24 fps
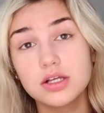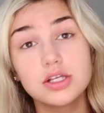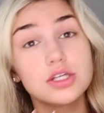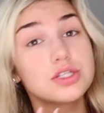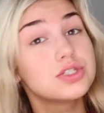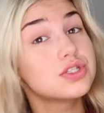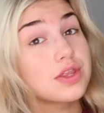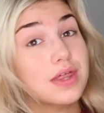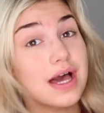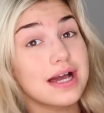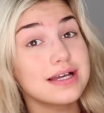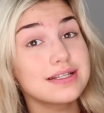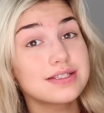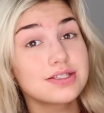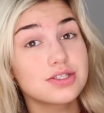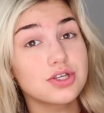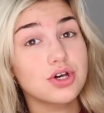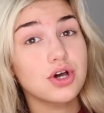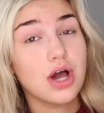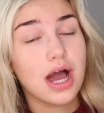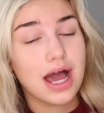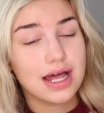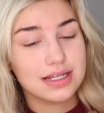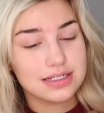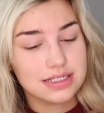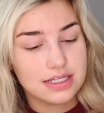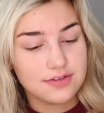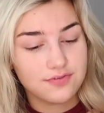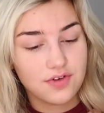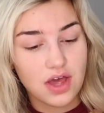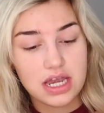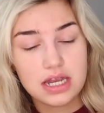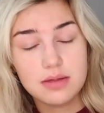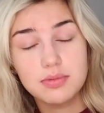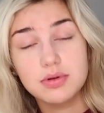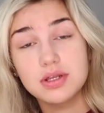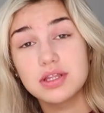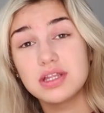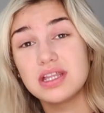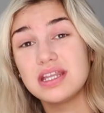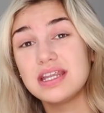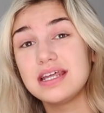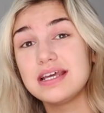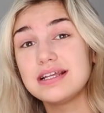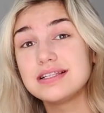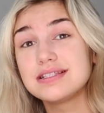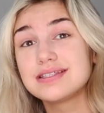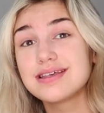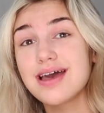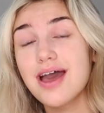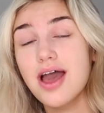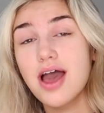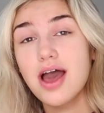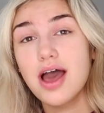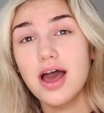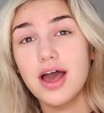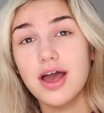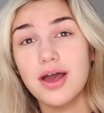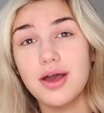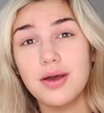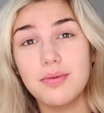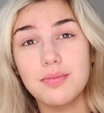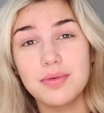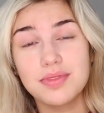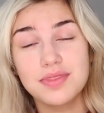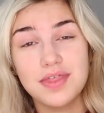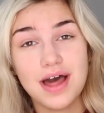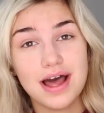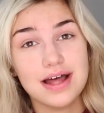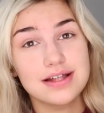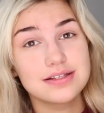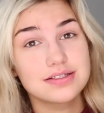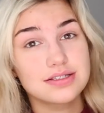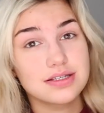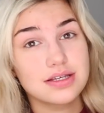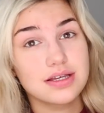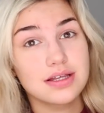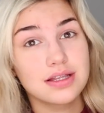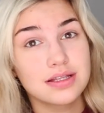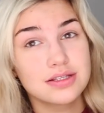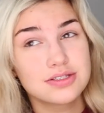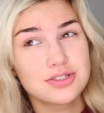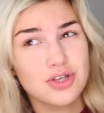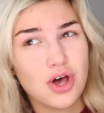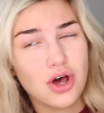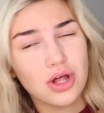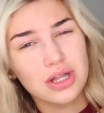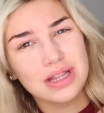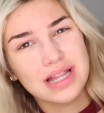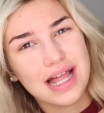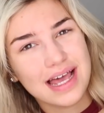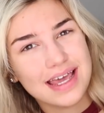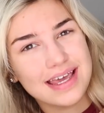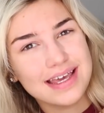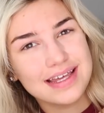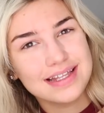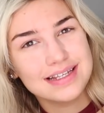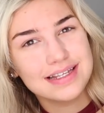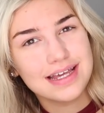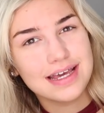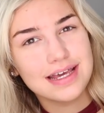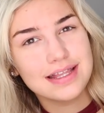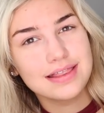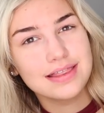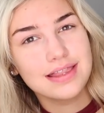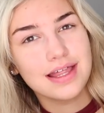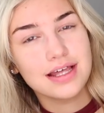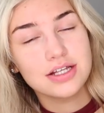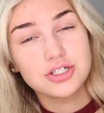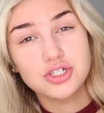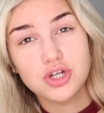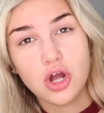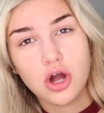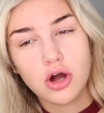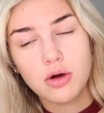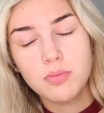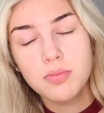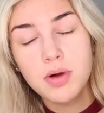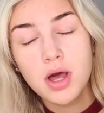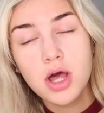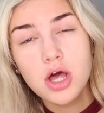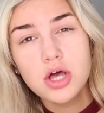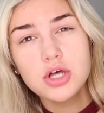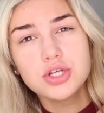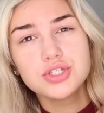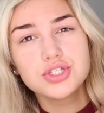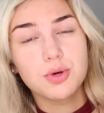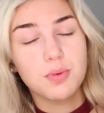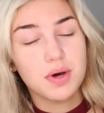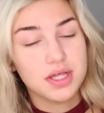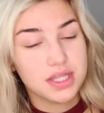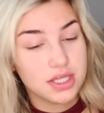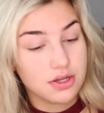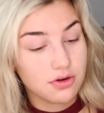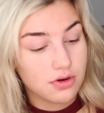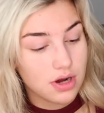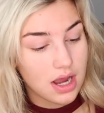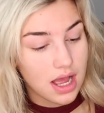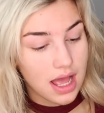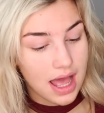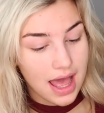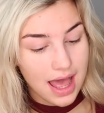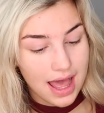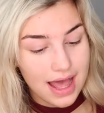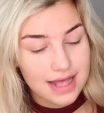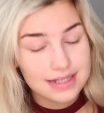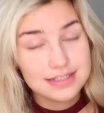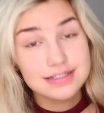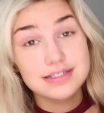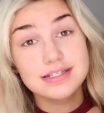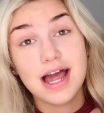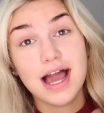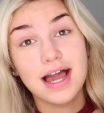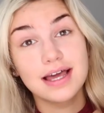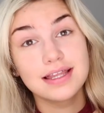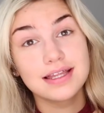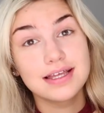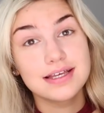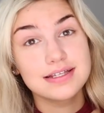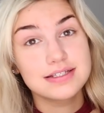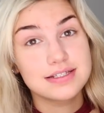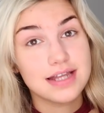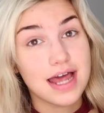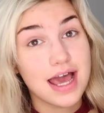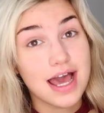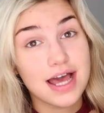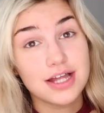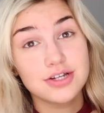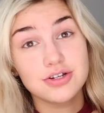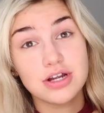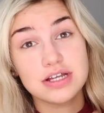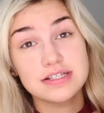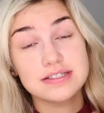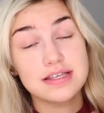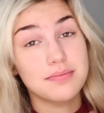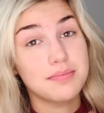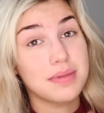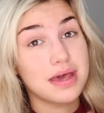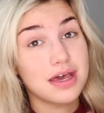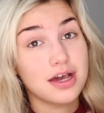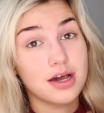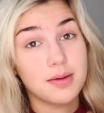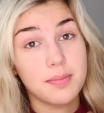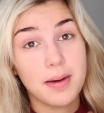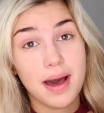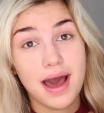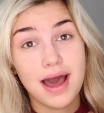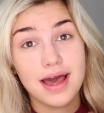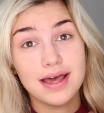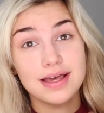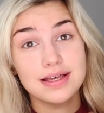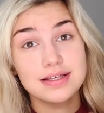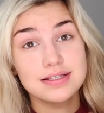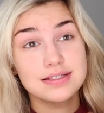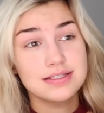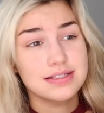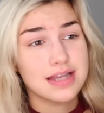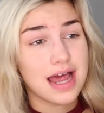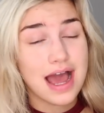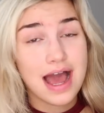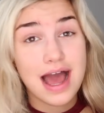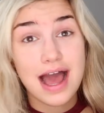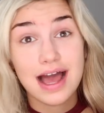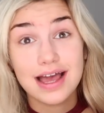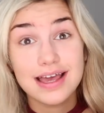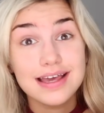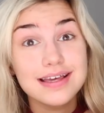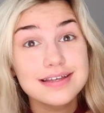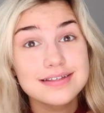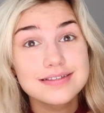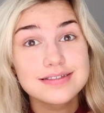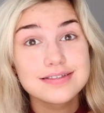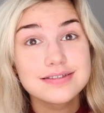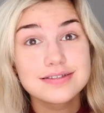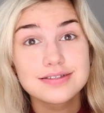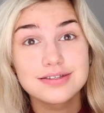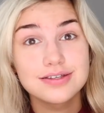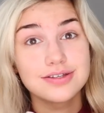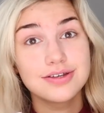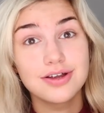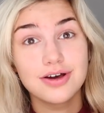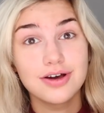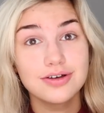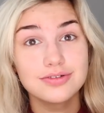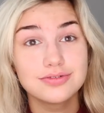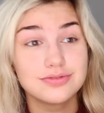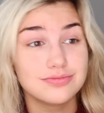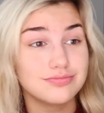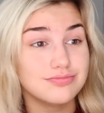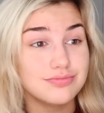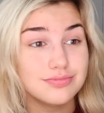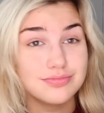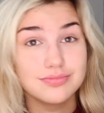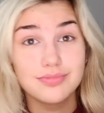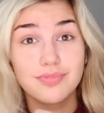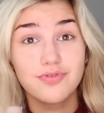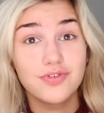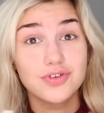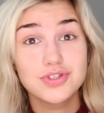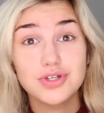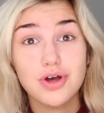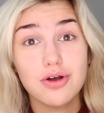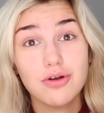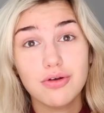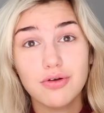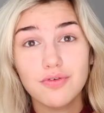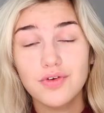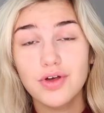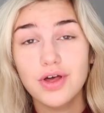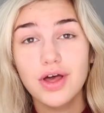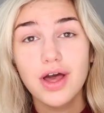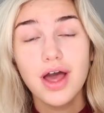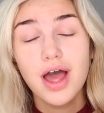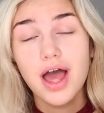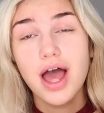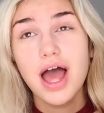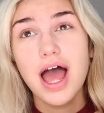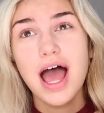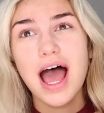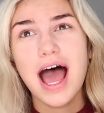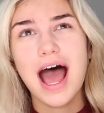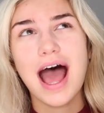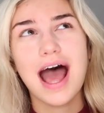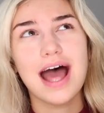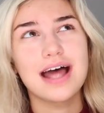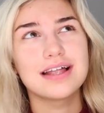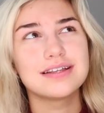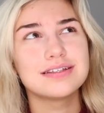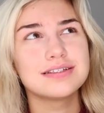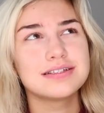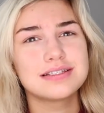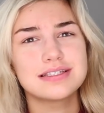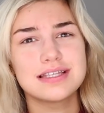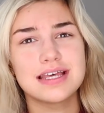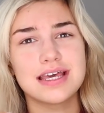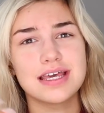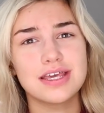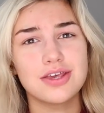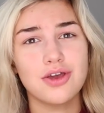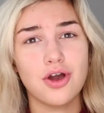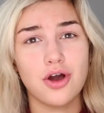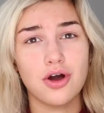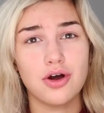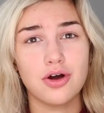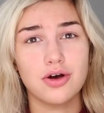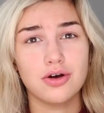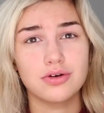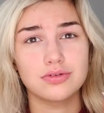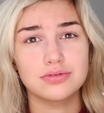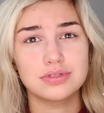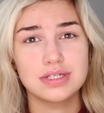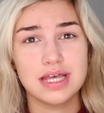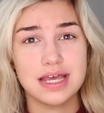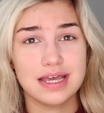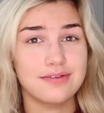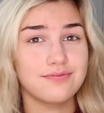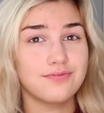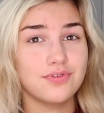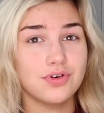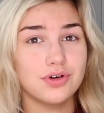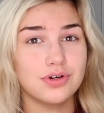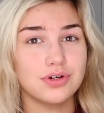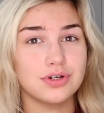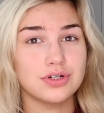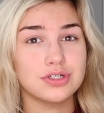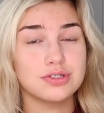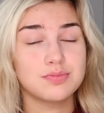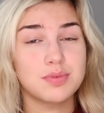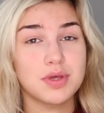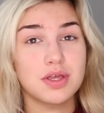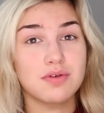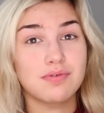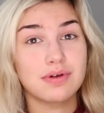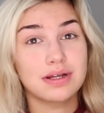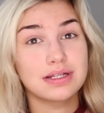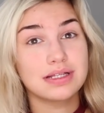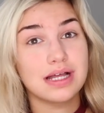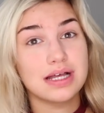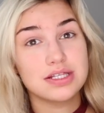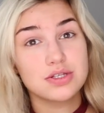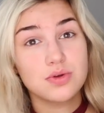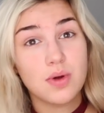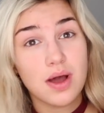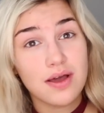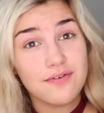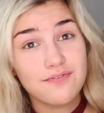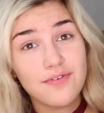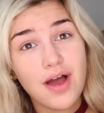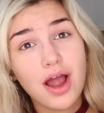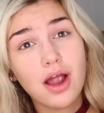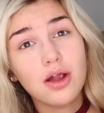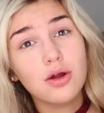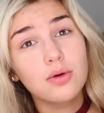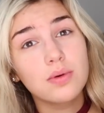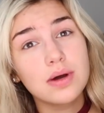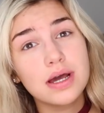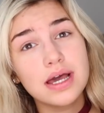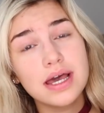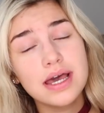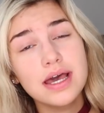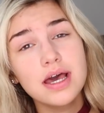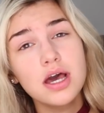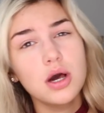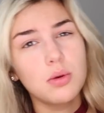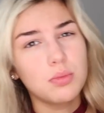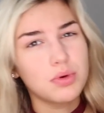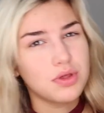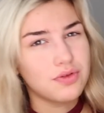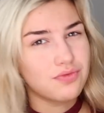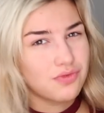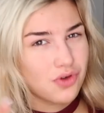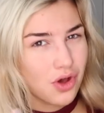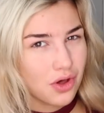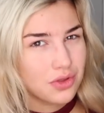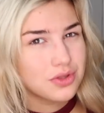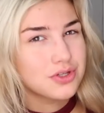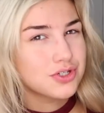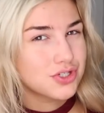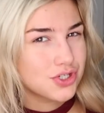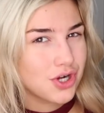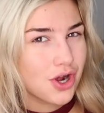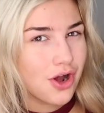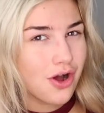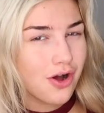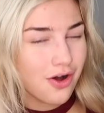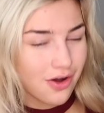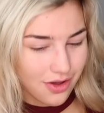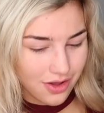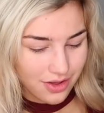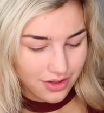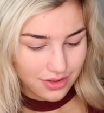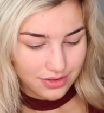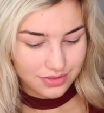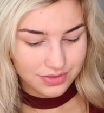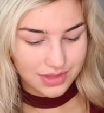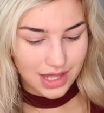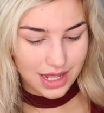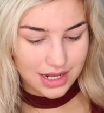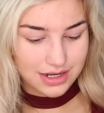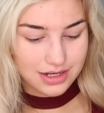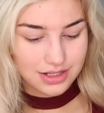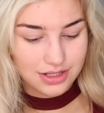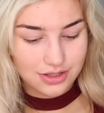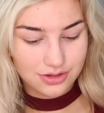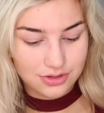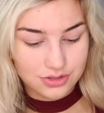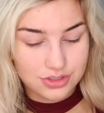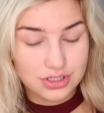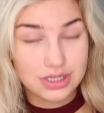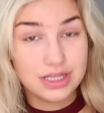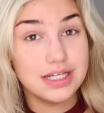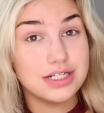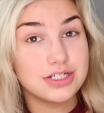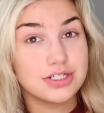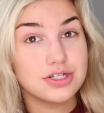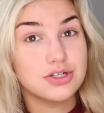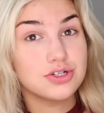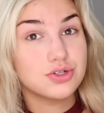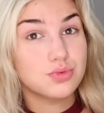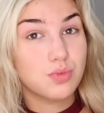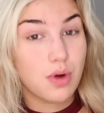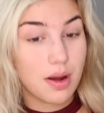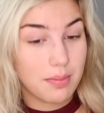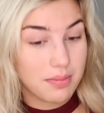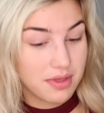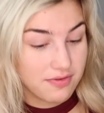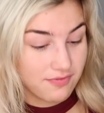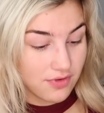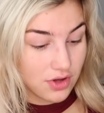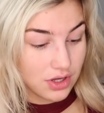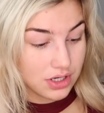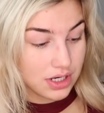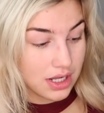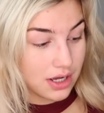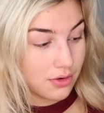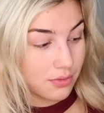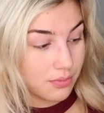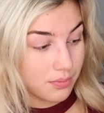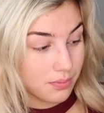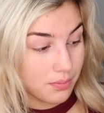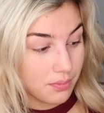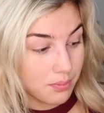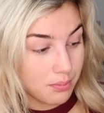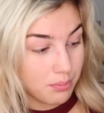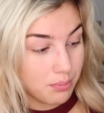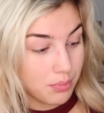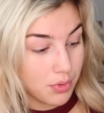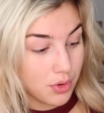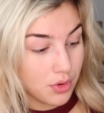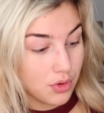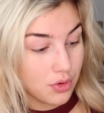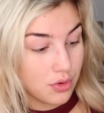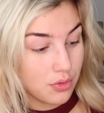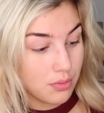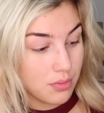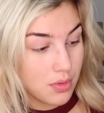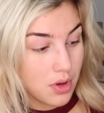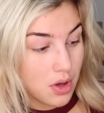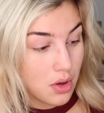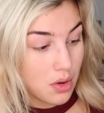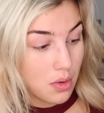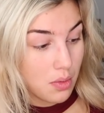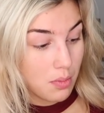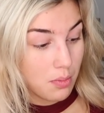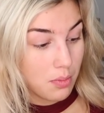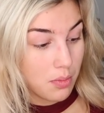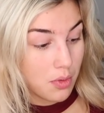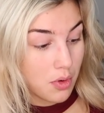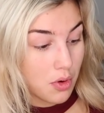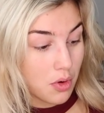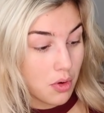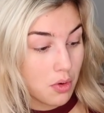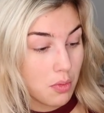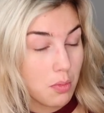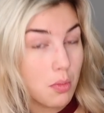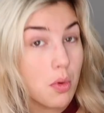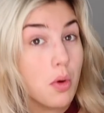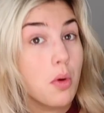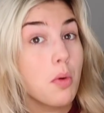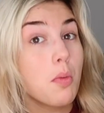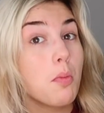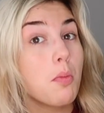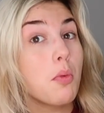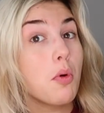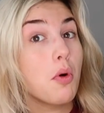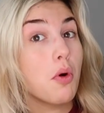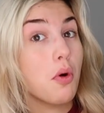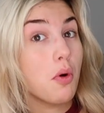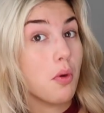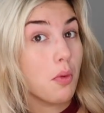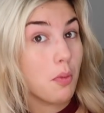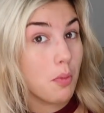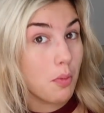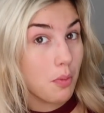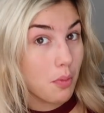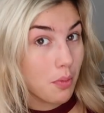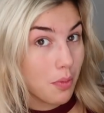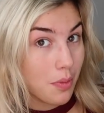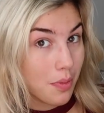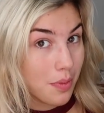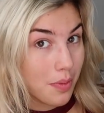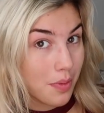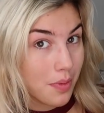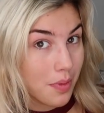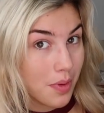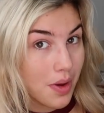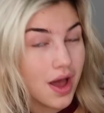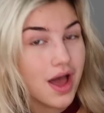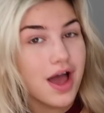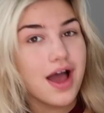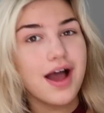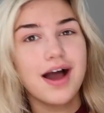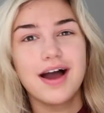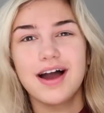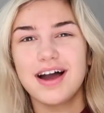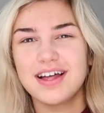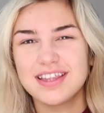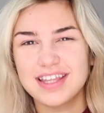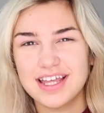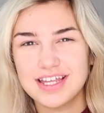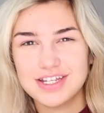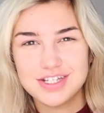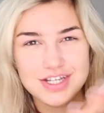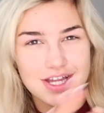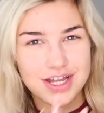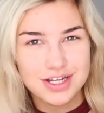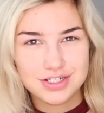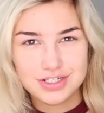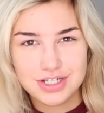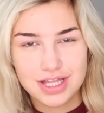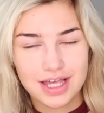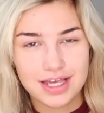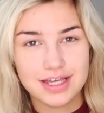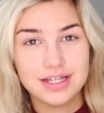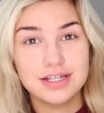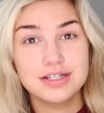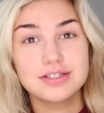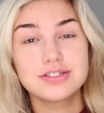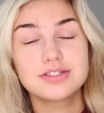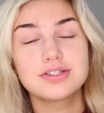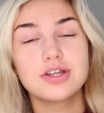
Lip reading: So that is so handy for anybody that needs that sort of lighting in their job. So whether you're a hairstylist, a hairdresser, makeup artist, you know, photographer, and say you're taking photos but your ring light's quite far away but you've got the shot, then you could literally just whap your phone out, boom, boom, boom, and like change your lighting and